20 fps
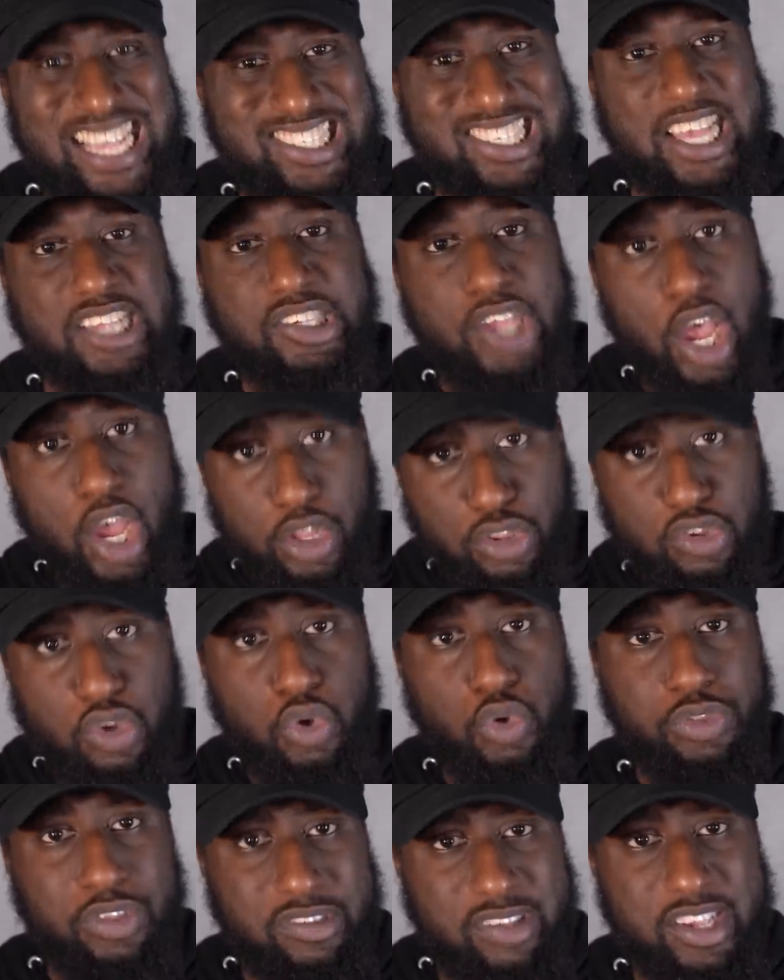access
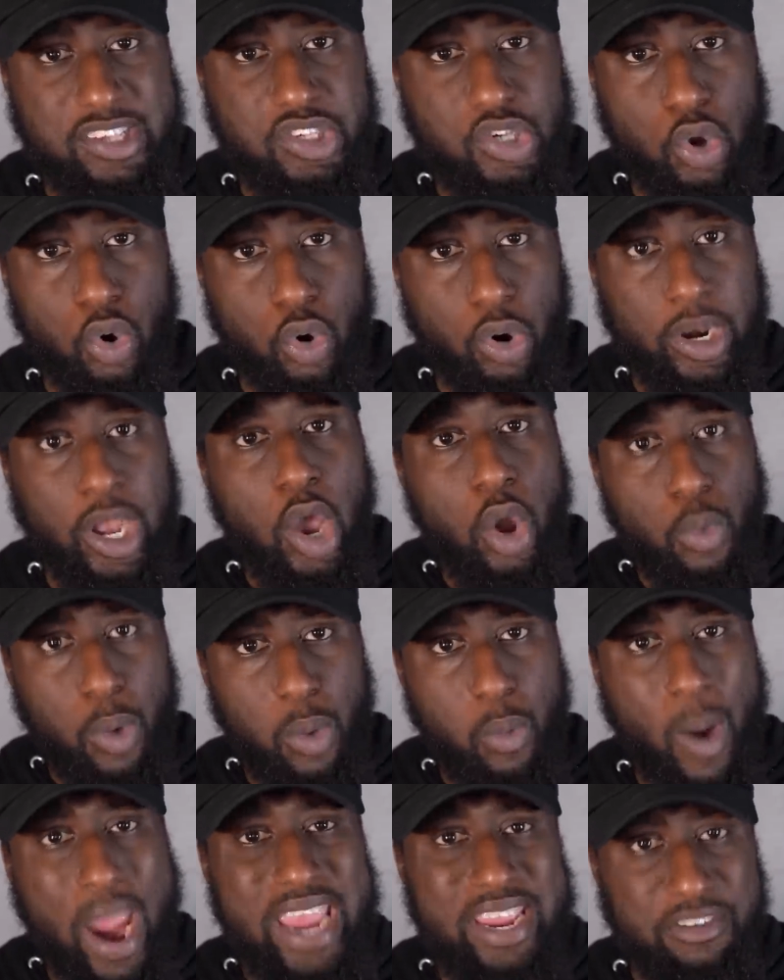to the Discord.
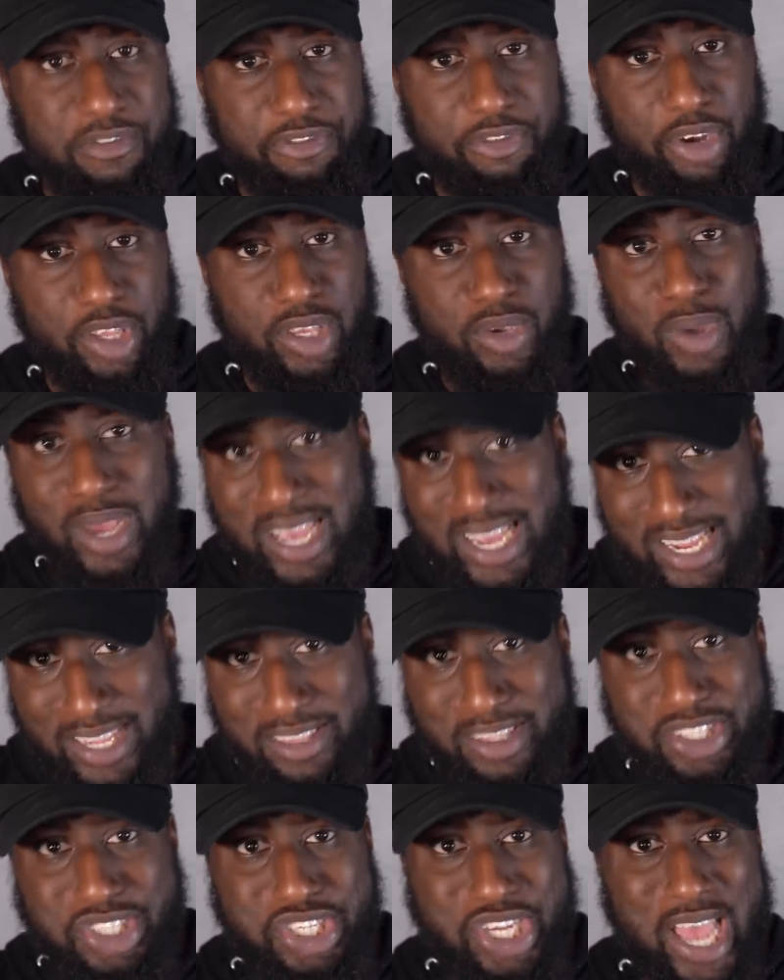We're waiting for you
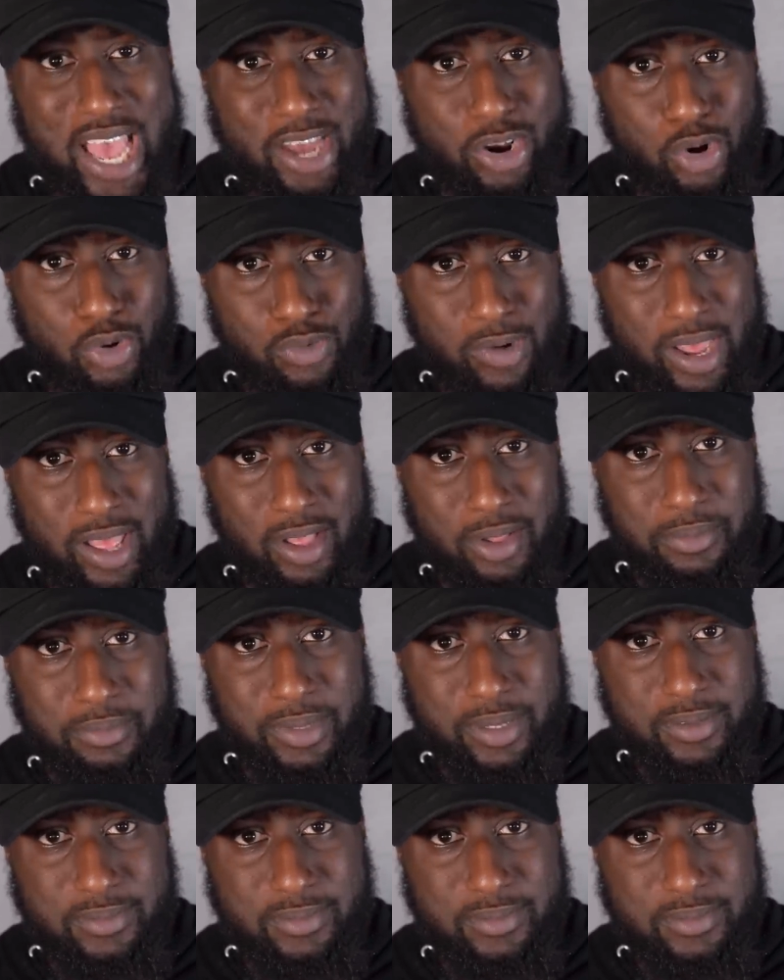in the Shadow Realm.